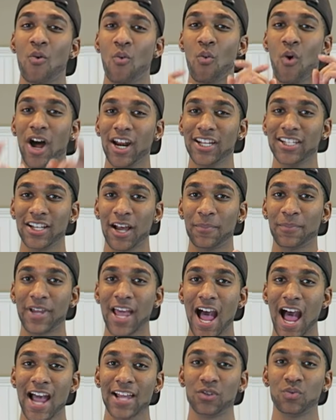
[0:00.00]
What is up,
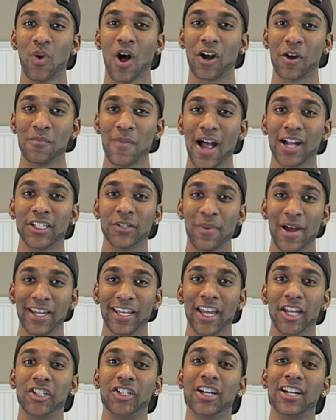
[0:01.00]
guys? Welcome back to my
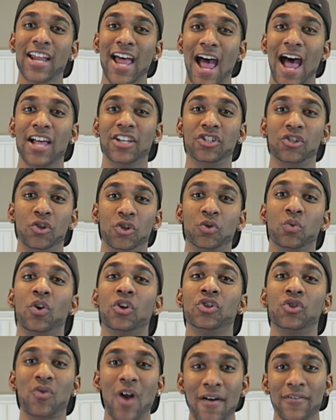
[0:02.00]
kitchen. As
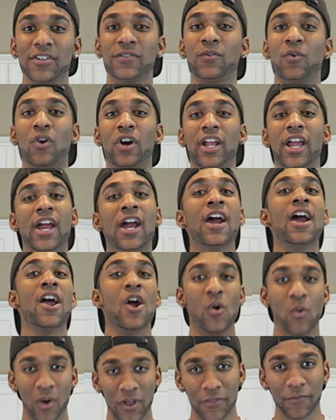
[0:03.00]
usual, Travis Forde
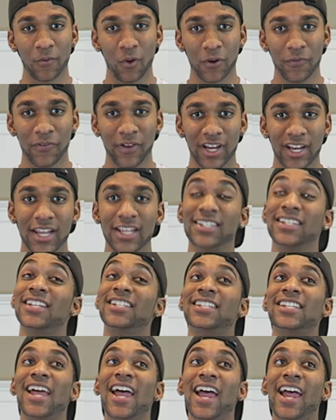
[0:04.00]
here with Forde Fitness.
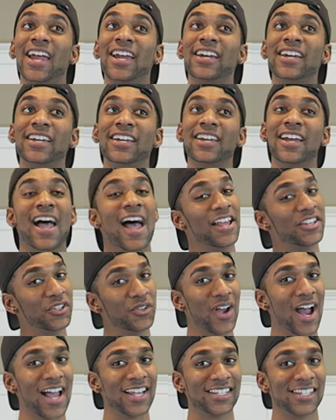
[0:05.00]
And today, as
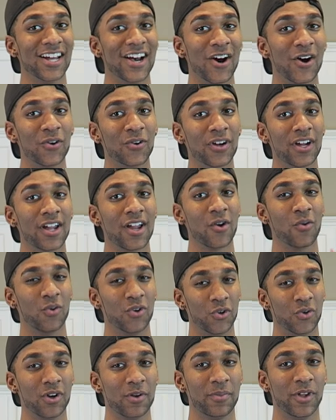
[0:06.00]
you guys know,
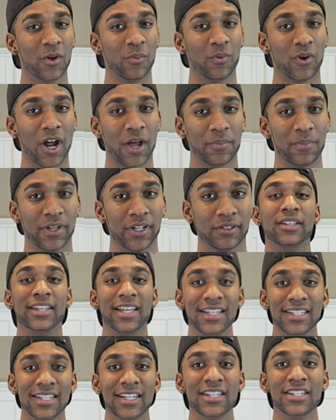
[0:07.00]
we're doing a meal prep.
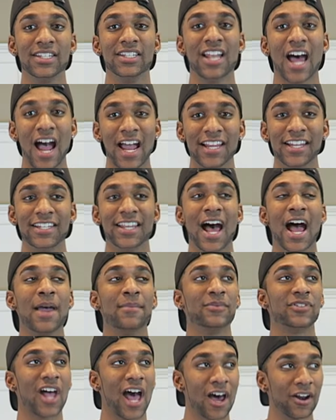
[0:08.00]
This is 9
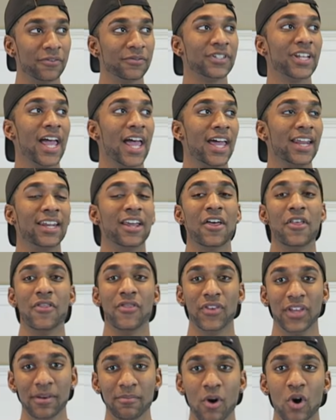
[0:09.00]
times out of
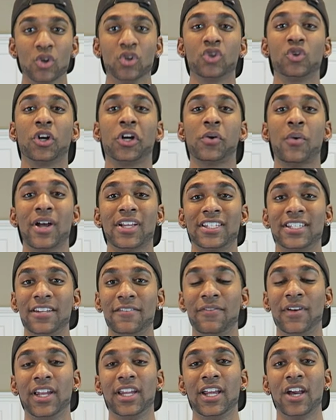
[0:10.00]
10, the most
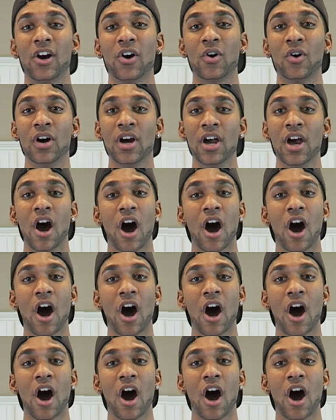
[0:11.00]
requested video